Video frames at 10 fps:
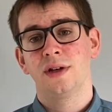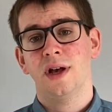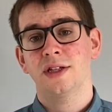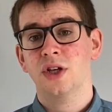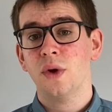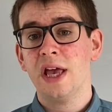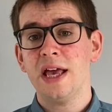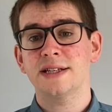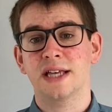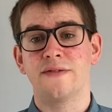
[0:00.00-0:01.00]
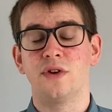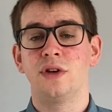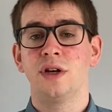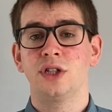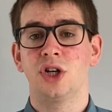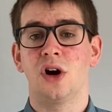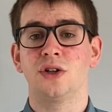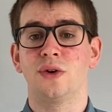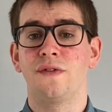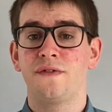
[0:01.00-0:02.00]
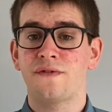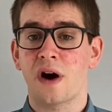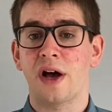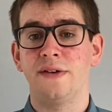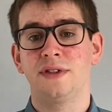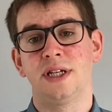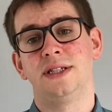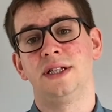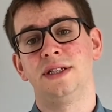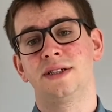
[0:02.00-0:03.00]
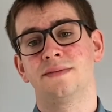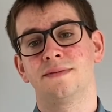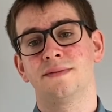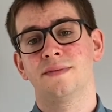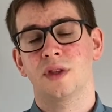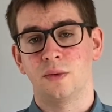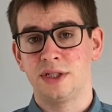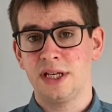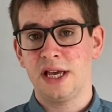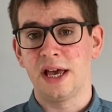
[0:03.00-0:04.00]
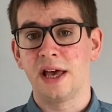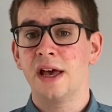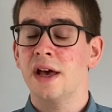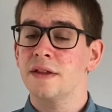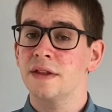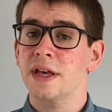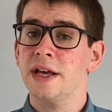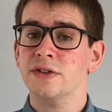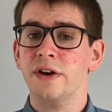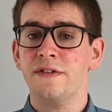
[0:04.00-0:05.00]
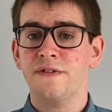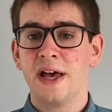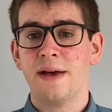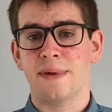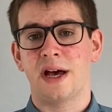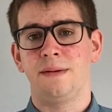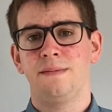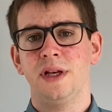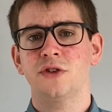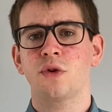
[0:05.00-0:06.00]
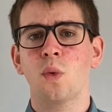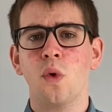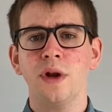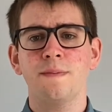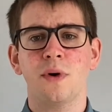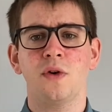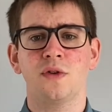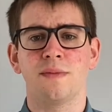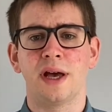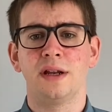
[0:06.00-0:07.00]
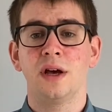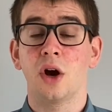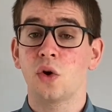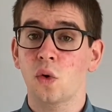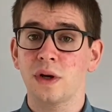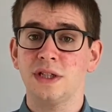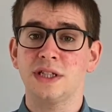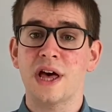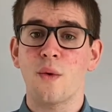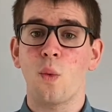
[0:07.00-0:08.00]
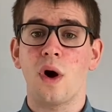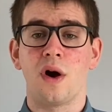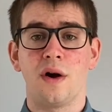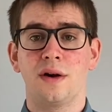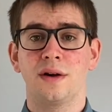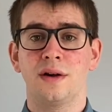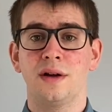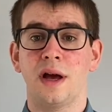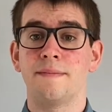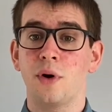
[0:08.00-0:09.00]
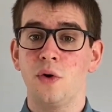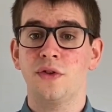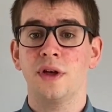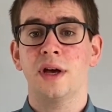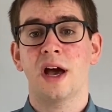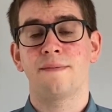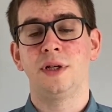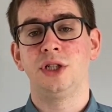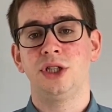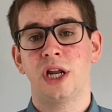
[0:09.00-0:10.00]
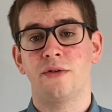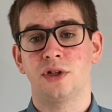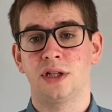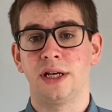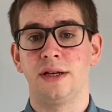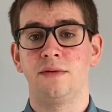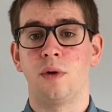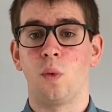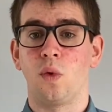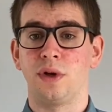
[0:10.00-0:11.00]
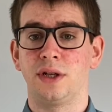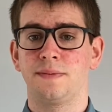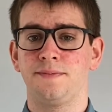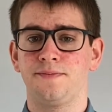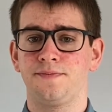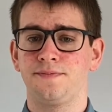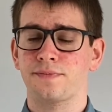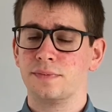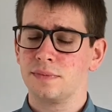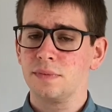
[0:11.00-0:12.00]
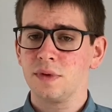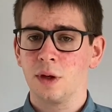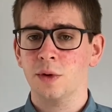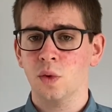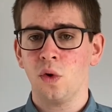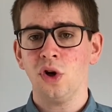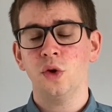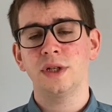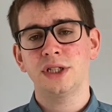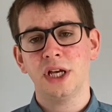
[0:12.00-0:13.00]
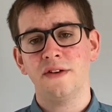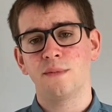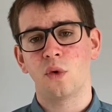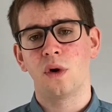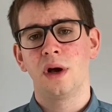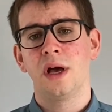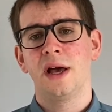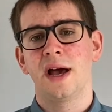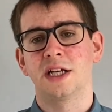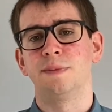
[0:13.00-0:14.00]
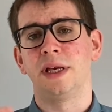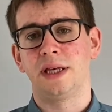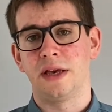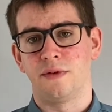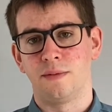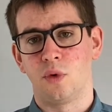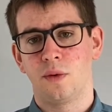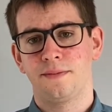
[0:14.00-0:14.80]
And so he is given charge of 5 cities. We see here that the king is a very fair man. He has rewarded both men according to their work, and both have been generously rewarded. But the one who achieved more has been given more.